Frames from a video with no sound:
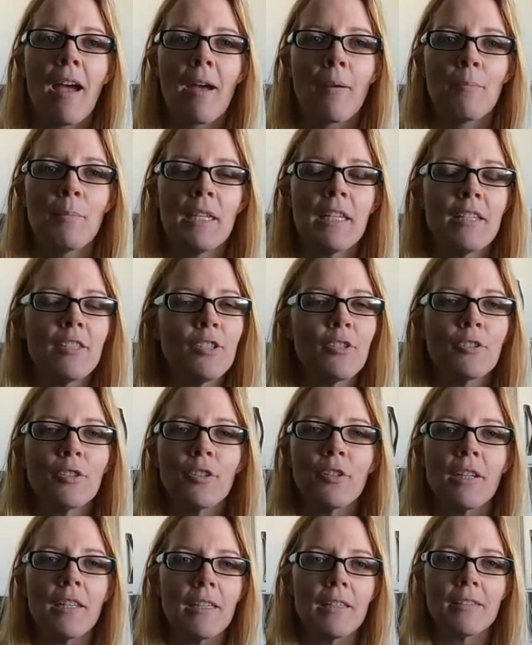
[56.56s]
um, because you're
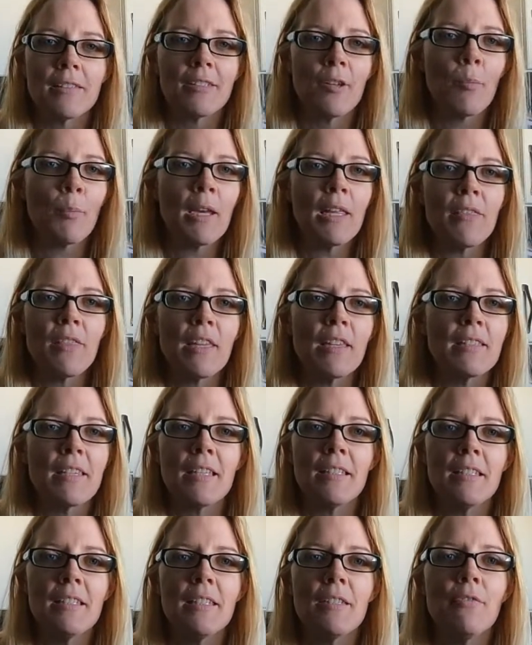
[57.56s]
learning so many things
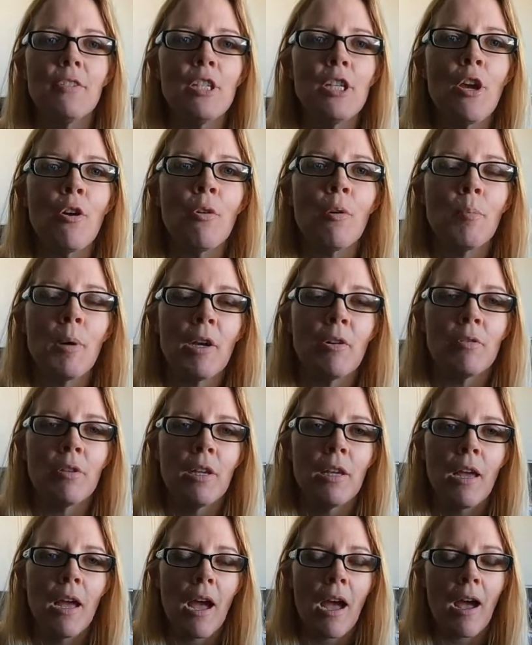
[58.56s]
I didn't even know about
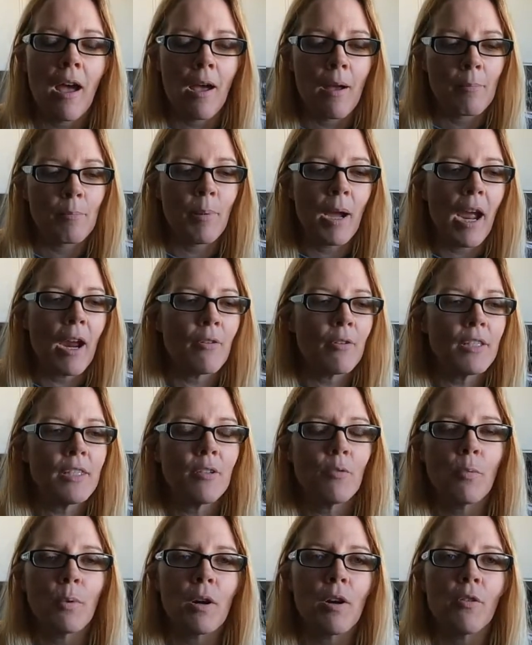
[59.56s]
um, pirates
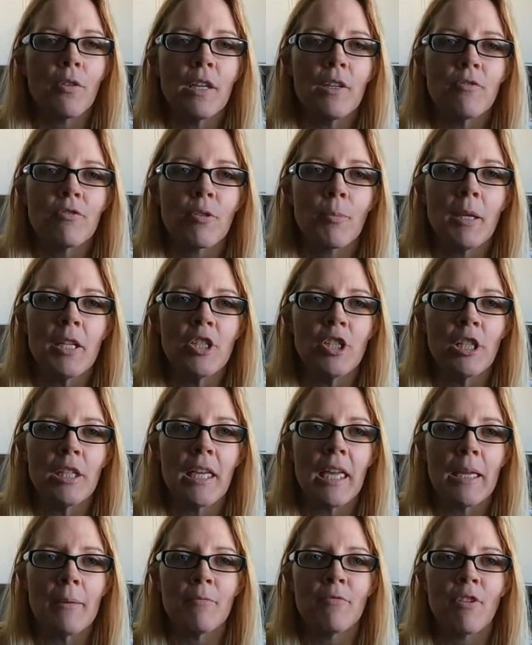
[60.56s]
and where all the information
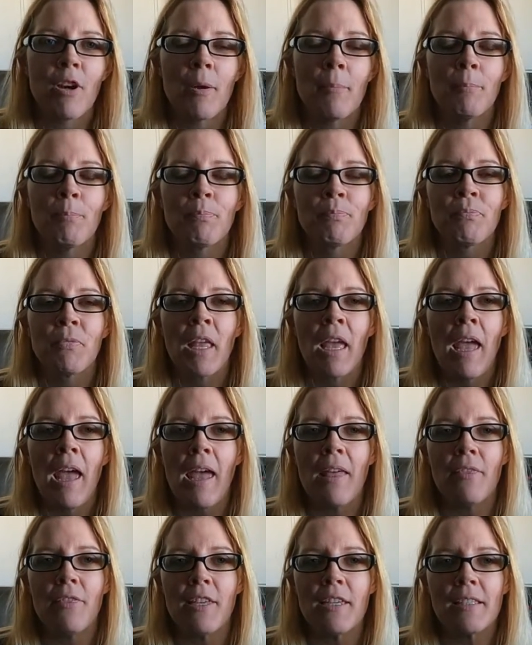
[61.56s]
came from
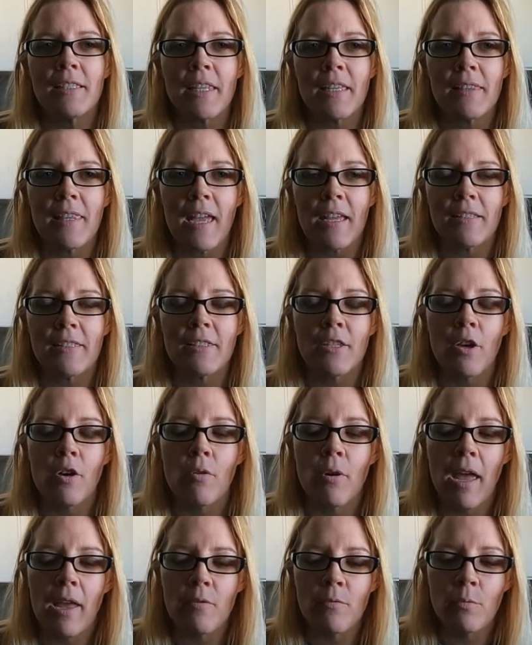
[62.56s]
and things like that.
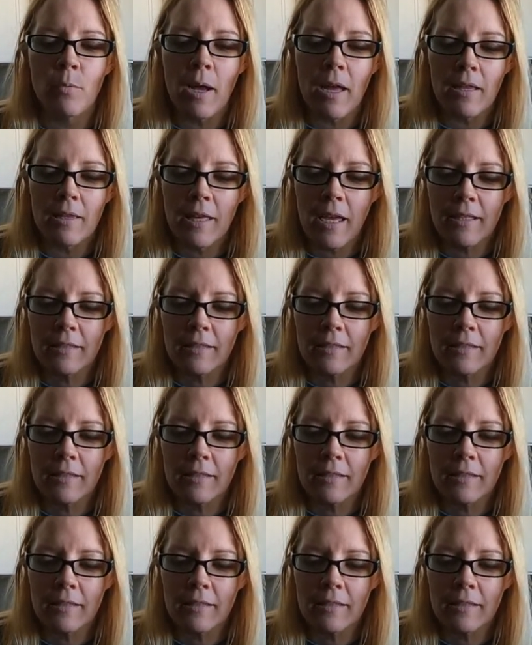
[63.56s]
So, and while